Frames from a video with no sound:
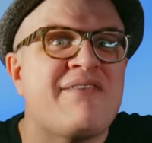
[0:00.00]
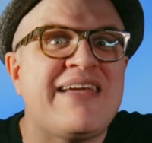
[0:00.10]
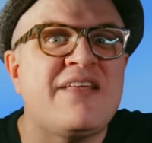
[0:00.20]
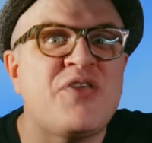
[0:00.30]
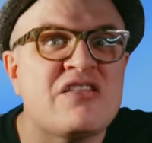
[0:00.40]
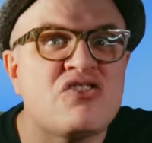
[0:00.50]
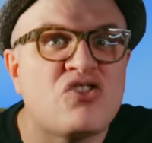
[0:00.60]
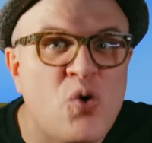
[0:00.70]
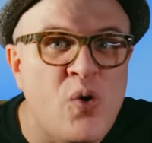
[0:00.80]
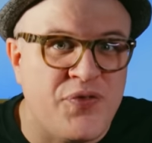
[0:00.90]
to have anything to
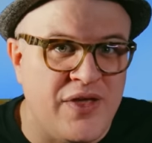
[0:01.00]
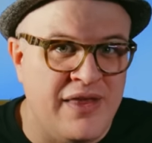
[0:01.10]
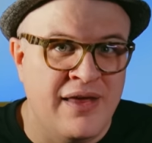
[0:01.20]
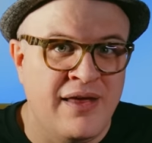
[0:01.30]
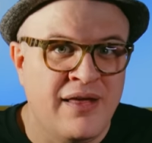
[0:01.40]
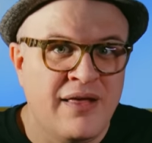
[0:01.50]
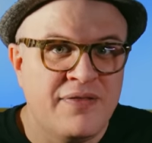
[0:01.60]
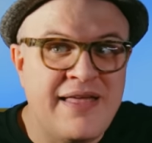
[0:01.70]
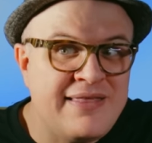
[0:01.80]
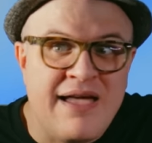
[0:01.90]
do with it.
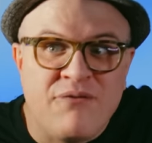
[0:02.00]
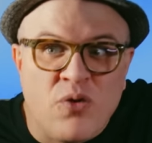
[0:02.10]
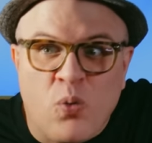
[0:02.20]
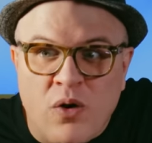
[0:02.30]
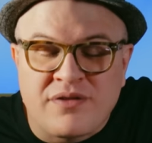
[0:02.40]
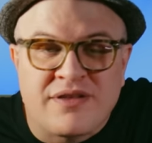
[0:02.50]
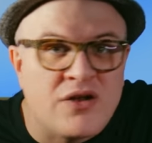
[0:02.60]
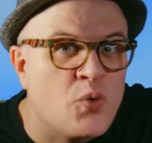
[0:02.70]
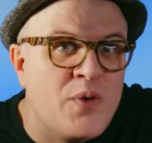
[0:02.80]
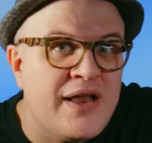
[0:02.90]
They never worked
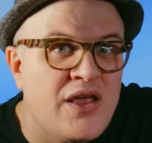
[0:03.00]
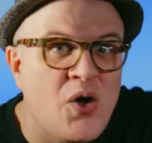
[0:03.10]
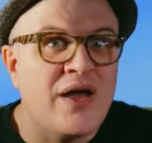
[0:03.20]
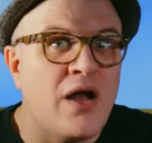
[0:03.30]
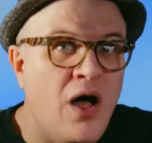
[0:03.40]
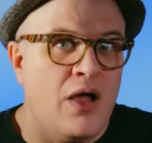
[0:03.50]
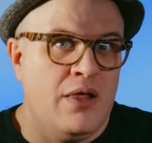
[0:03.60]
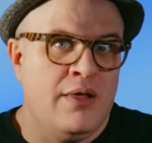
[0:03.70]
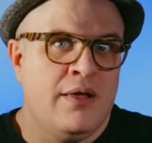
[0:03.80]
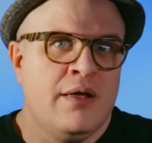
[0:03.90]
it at radio at
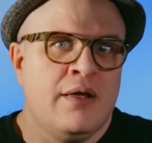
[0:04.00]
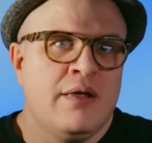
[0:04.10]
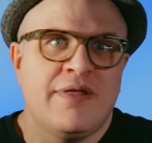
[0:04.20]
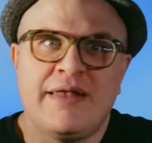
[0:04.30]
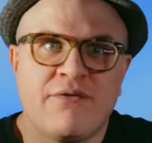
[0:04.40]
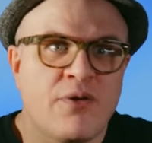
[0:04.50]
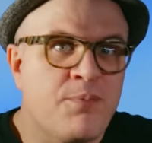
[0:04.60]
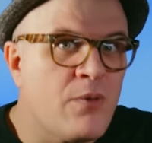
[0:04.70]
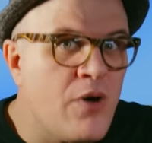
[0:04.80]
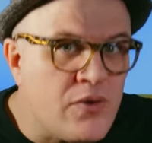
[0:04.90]
all. They never
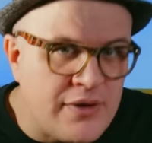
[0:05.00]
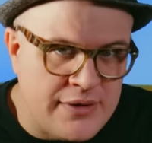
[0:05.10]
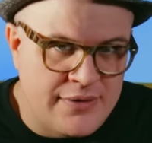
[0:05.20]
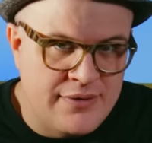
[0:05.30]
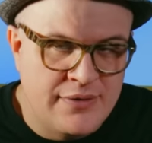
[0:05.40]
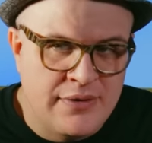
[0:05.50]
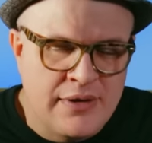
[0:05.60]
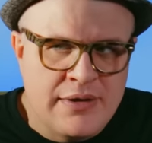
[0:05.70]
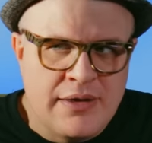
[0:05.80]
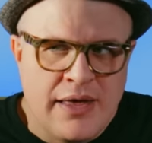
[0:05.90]
promoted it.
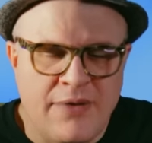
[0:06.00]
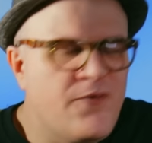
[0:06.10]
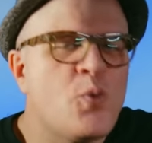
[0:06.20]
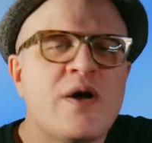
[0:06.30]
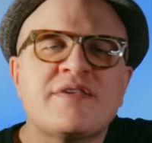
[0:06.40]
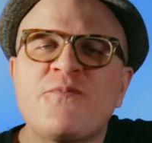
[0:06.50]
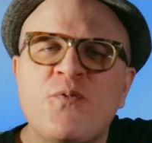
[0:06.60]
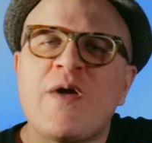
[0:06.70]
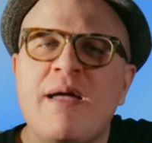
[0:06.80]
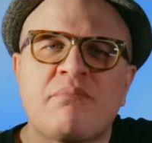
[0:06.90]
If it wasn't
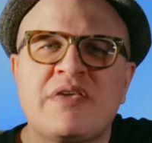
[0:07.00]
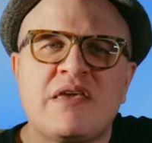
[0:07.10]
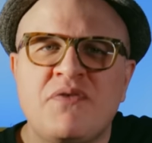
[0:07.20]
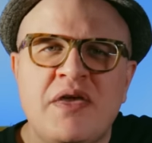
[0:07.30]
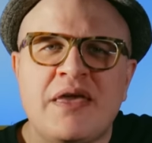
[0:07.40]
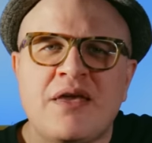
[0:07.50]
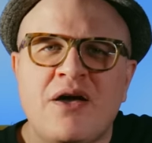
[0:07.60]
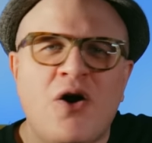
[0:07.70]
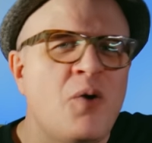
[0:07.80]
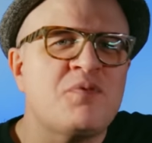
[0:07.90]
for MTV,
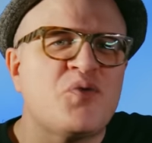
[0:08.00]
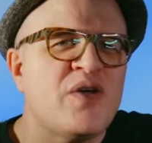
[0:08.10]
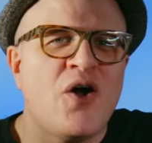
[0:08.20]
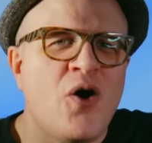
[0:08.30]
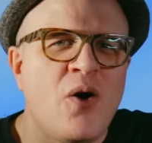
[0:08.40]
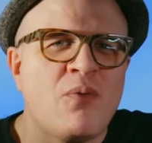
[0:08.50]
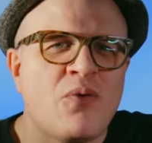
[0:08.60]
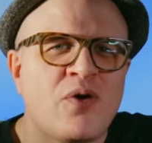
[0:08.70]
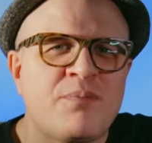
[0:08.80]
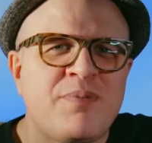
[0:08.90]
Home Sweet Home
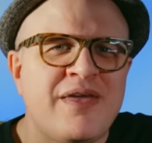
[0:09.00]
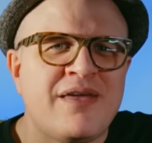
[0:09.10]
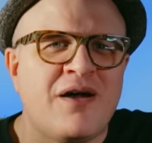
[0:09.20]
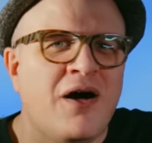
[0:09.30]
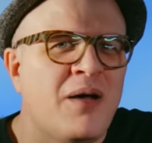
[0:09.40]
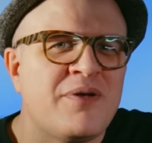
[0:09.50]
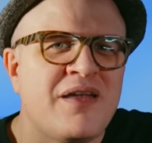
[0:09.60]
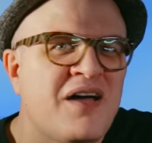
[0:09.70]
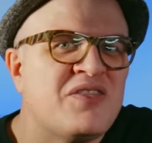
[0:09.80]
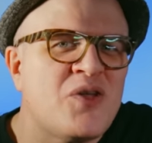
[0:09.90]
would be an all
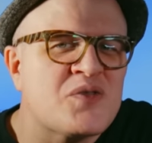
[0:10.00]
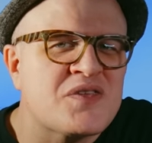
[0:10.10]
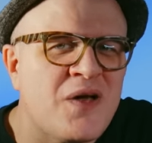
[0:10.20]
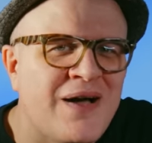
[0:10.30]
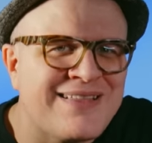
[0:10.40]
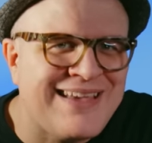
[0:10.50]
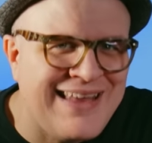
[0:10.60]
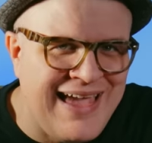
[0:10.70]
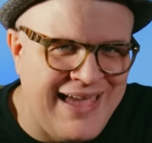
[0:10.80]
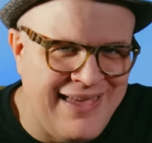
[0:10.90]
but unknown song
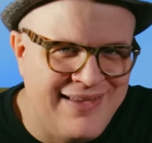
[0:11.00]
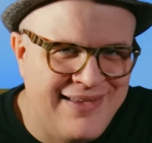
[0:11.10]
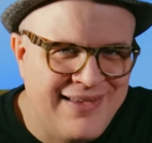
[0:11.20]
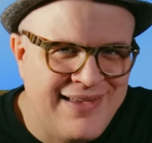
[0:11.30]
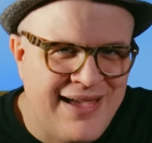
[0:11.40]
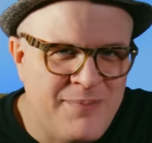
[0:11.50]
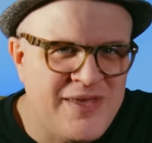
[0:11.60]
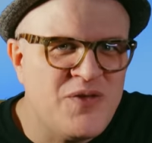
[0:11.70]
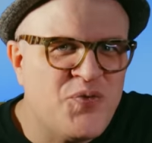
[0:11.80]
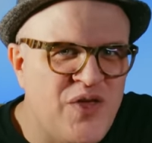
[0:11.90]
today. I
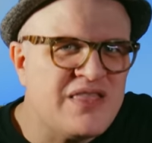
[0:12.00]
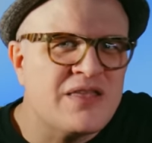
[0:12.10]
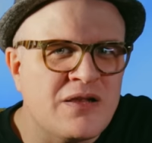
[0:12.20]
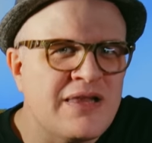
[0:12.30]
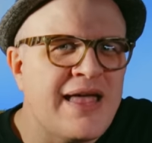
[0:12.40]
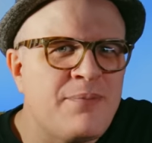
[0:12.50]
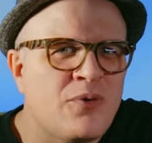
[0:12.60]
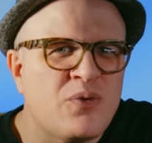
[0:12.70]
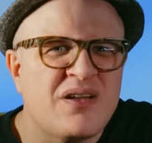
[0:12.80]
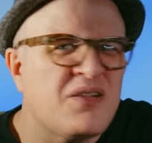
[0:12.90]
mean, you'd think that the
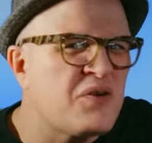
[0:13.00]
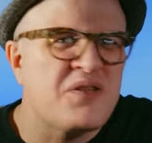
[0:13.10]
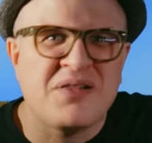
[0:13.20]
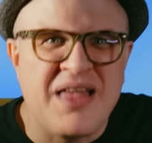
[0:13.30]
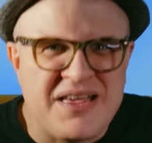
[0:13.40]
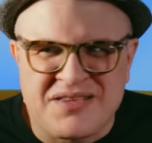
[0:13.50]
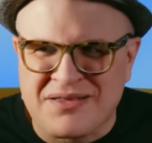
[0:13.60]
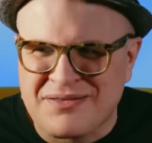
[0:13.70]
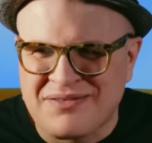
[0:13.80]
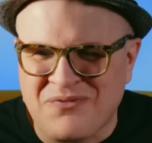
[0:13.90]
label would have learned their
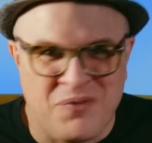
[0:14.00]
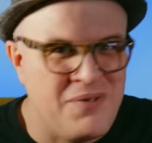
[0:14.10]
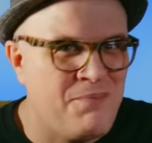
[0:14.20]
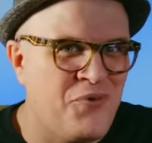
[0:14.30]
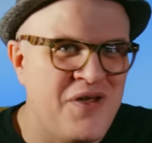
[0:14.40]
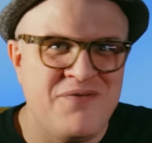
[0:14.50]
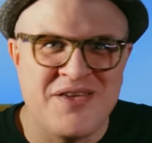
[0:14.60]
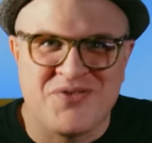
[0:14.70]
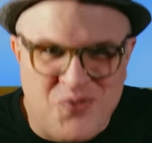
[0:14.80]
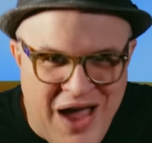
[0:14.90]
lesson from the previous